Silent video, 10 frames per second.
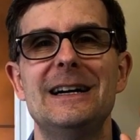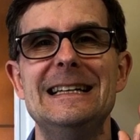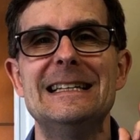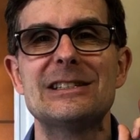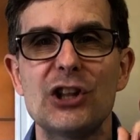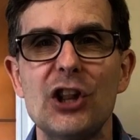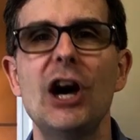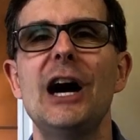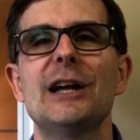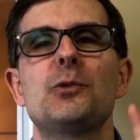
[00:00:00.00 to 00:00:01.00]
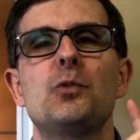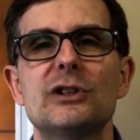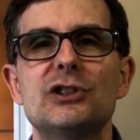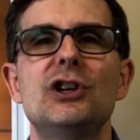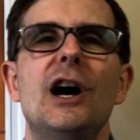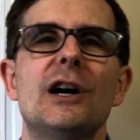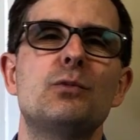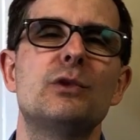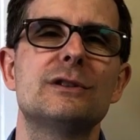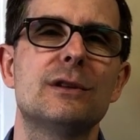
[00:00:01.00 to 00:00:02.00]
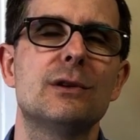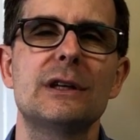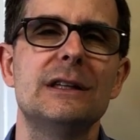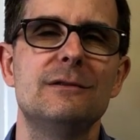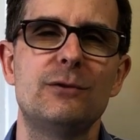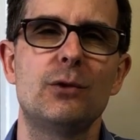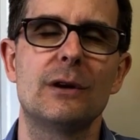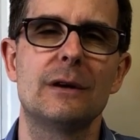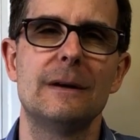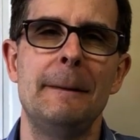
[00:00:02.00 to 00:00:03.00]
is not what God was looking for.